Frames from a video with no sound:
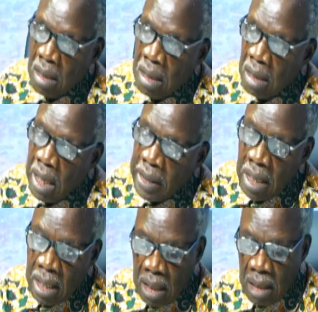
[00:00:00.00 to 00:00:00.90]
ye
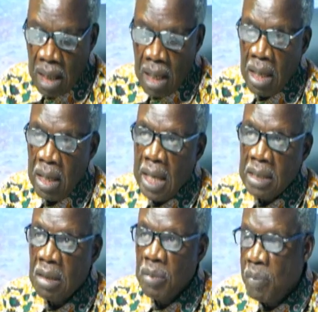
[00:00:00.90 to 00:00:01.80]
di ya
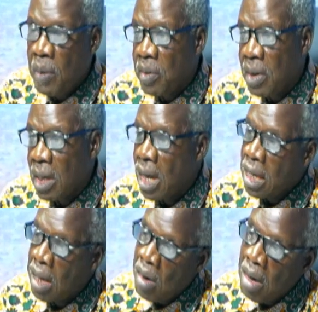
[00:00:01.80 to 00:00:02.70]
sema bewe ga
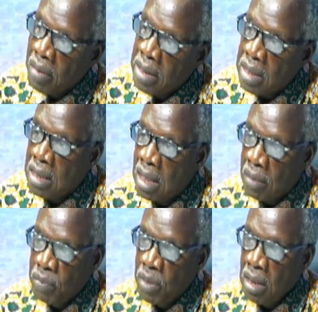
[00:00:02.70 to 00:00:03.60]
na kwa kwa di se
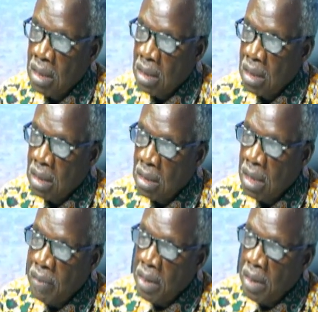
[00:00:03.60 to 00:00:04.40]
driver